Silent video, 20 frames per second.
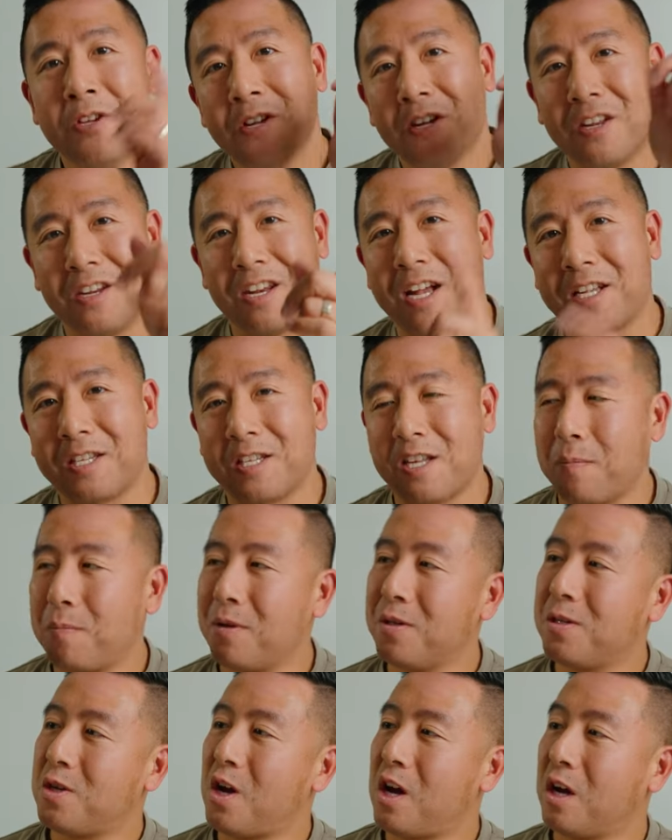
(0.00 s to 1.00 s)
Next up,
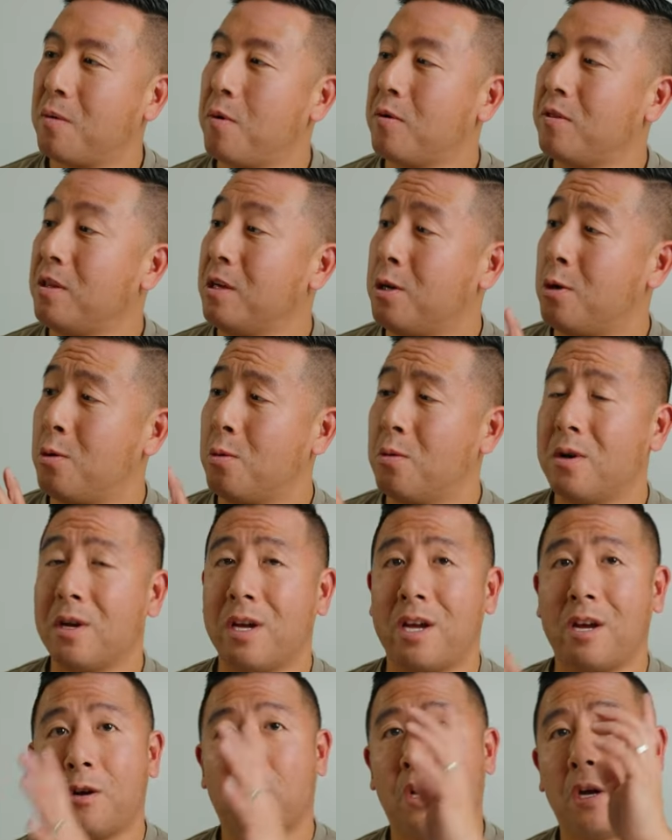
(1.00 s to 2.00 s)
let's talk about the Gura
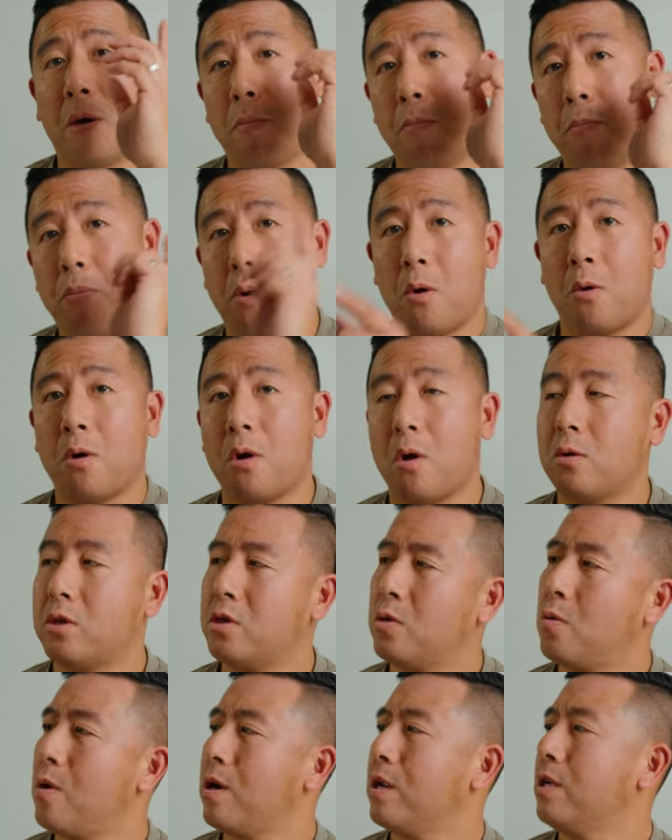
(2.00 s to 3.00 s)
Gear Kiboko
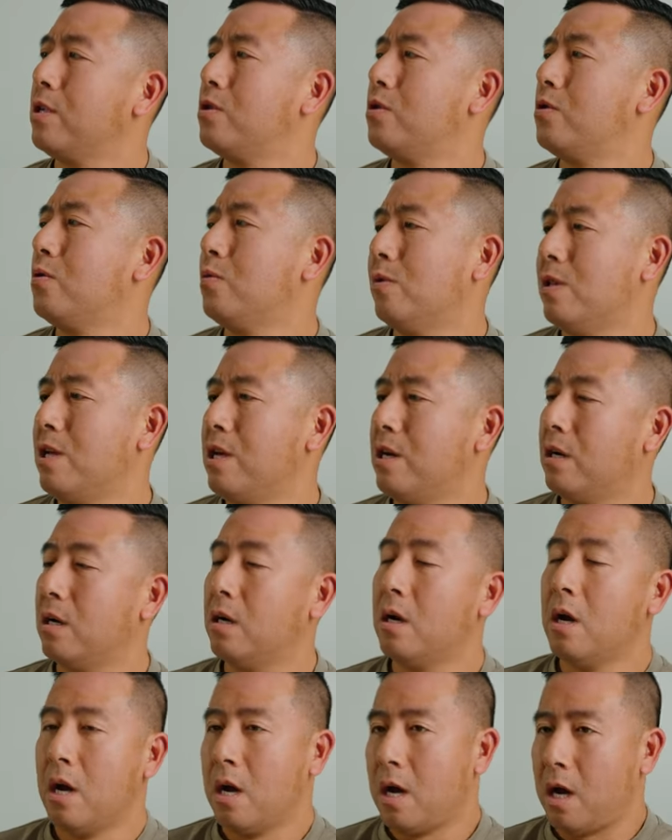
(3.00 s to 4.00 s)
22 liter.